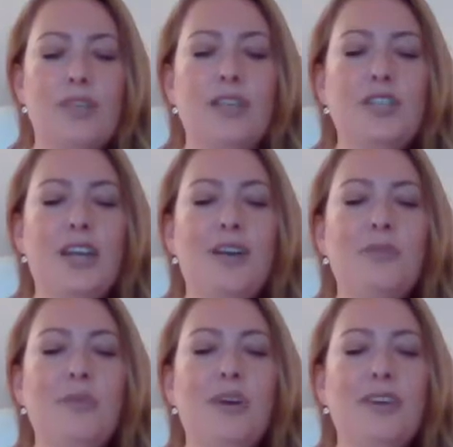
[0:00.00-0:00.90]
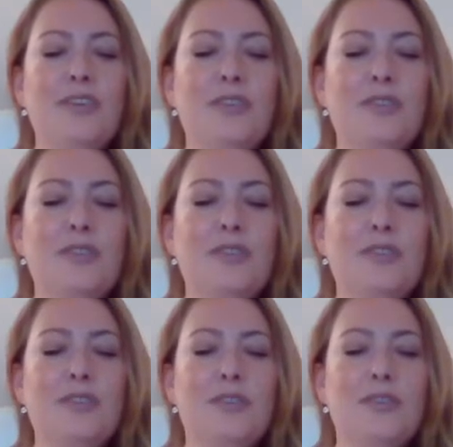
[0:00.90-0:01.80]
Each out breath,
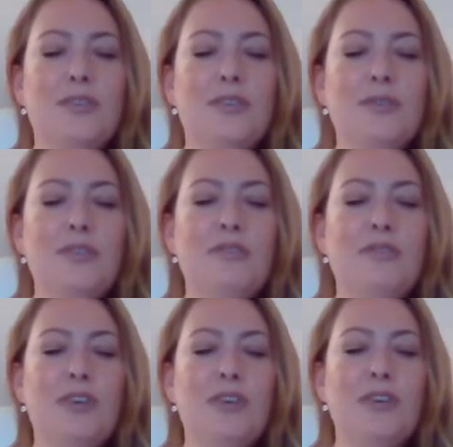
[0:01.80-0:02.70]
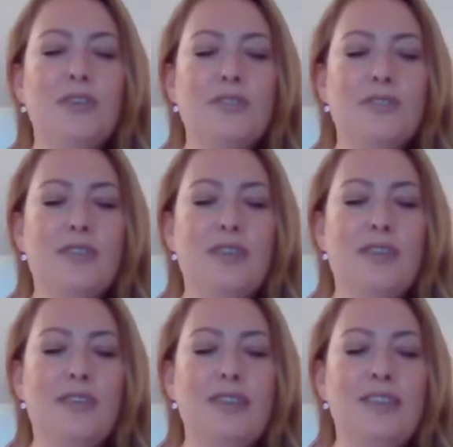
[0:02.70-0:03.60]
we focus on
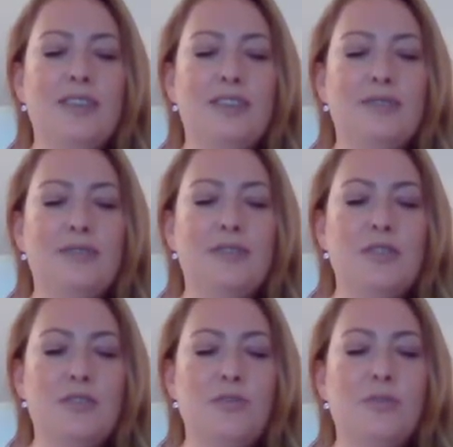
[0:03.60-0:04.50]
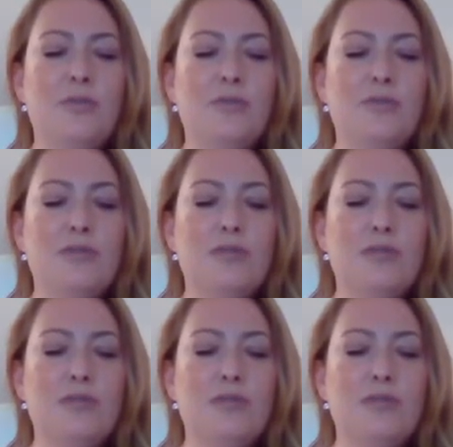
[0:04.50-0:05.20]
giving love and support